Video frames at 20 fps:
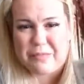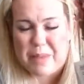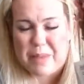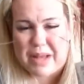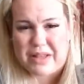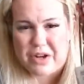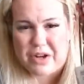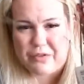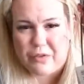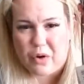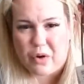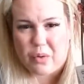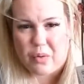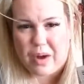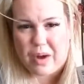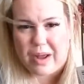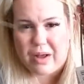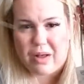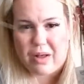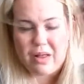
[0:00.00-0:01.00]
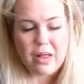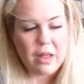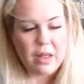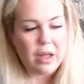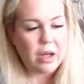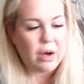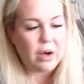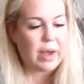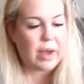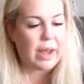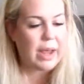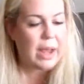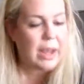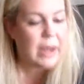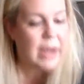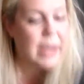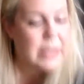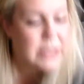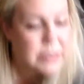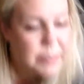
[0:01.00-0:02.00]
been there for a while. Okay, I
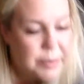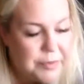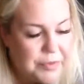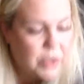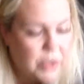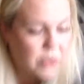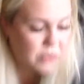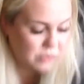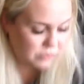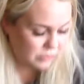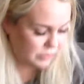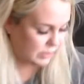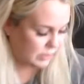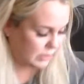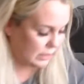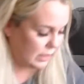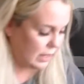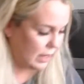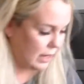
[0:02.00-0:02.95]
got some of those.